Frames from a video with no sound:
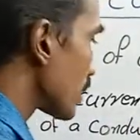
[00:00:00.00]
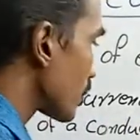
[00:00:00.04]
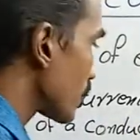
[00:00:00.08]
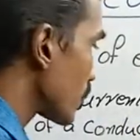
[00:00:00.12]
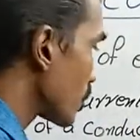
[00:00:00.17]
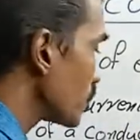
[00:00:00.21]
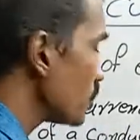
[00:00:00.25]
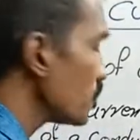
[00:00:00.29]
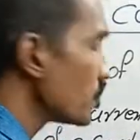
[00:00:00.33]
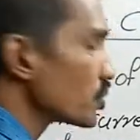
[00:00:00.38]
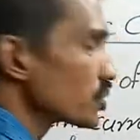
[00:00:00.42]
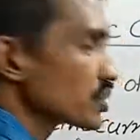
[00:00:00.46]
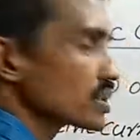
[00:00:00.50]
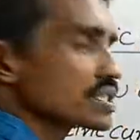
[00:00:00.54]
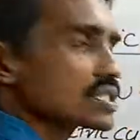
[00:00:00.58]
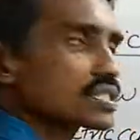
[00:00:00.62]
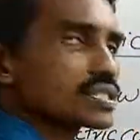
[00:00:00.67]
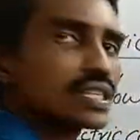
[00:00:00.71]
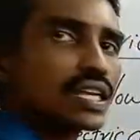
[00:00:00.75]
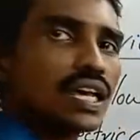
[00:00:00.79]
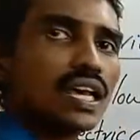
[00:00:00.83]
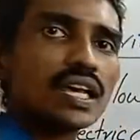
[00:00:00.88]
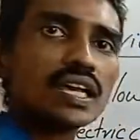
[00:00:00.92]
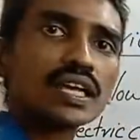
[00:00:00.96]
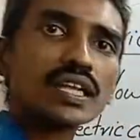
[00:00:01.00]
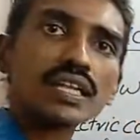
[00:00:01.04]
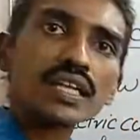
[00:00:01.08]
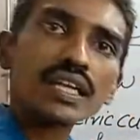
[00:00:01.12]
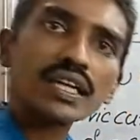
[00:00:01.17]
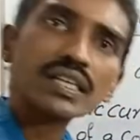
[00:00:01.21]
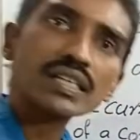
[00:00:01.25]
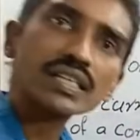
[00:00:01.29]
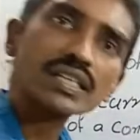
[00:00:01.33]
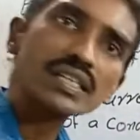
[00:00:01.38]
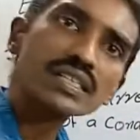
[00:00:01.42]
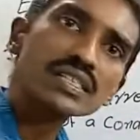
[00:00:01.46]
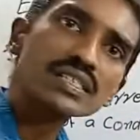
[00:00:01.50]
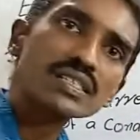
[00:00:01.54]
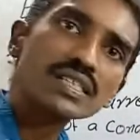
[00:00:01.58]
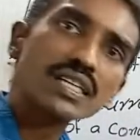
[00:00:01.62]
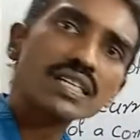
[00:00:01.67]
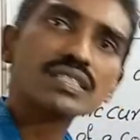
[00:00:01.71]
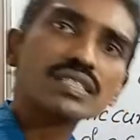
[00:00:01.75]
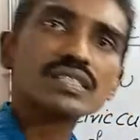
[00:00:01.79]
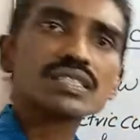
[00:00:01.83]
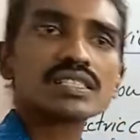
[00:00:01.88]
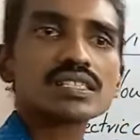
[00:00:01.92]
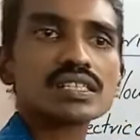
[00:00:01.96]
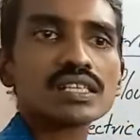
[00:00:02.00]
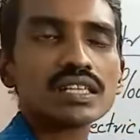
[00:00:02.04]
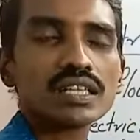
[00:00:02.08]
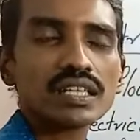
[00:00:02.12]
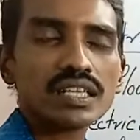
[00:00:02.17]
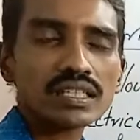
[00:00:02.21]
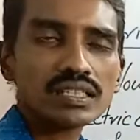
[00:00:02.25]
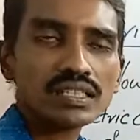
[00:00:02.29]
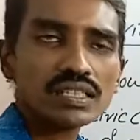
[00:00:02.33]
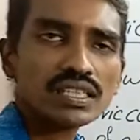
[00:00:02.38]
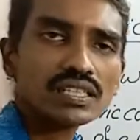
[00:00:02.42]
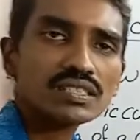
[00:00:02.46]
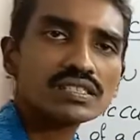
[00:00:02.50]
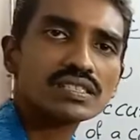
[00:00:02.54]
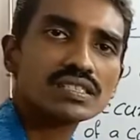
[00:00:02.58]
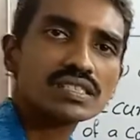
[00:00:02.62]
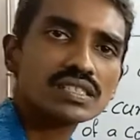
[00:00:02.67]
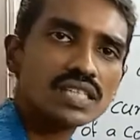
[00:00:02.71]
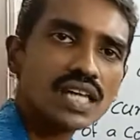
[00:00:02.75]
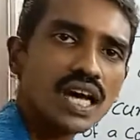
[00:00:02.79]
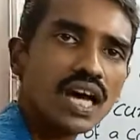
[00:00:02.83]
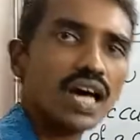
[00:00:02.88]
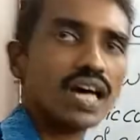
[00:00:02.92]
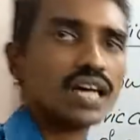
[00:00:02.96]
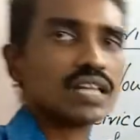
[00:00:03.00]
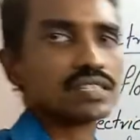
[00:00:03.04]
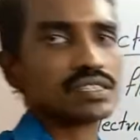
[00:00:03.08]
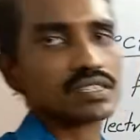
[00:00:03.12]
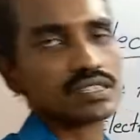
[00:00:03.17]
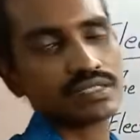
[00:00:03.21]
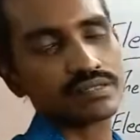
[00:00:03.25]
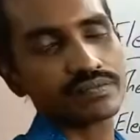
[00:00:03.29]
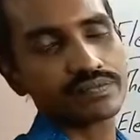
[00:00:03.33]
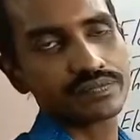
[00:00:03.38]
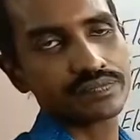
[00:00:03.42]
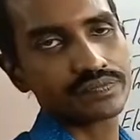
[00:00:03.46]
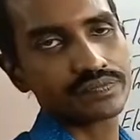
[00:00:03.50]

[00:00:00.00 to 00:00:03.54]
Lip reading: Q is the electric charge,